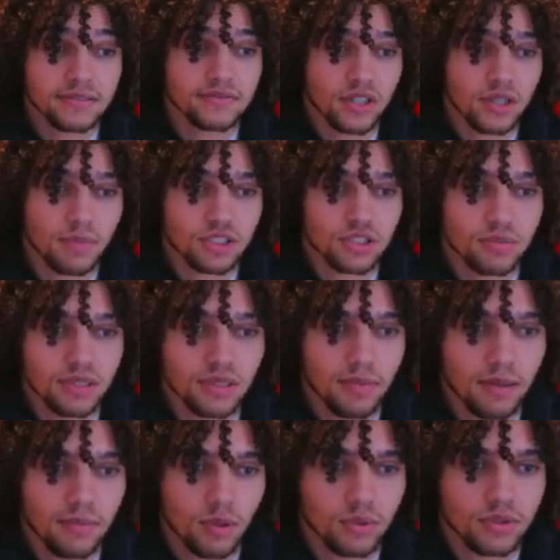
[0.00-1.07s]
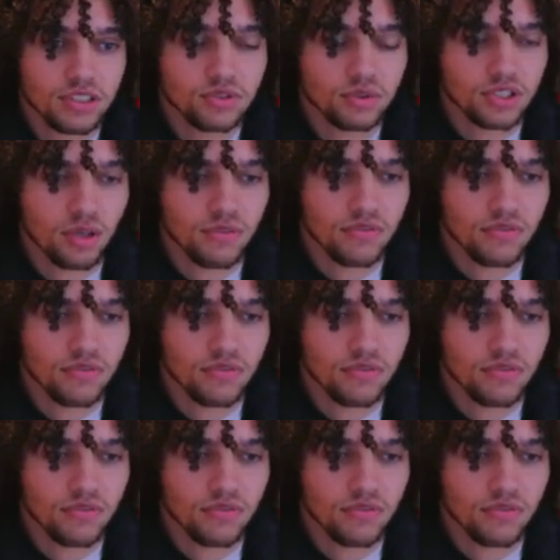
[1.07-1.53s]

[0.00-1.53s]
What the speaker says: Very much could be a bait, but we did switch out